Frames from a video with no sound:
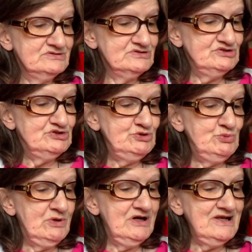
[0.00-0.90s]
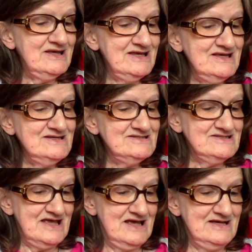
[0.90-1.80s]
Do what he
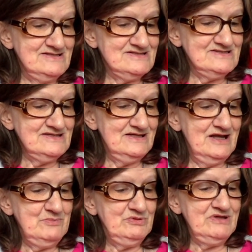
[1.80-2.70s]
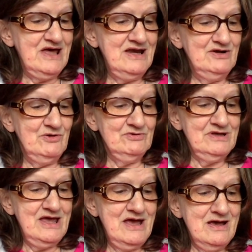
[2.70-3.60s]
says. And I put that in all
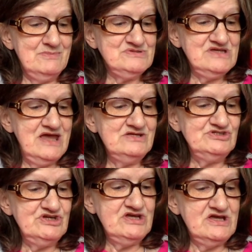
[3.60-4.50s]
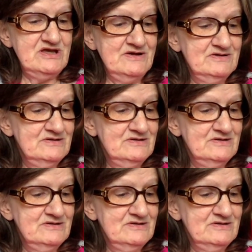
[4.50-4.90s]
caps, H-E.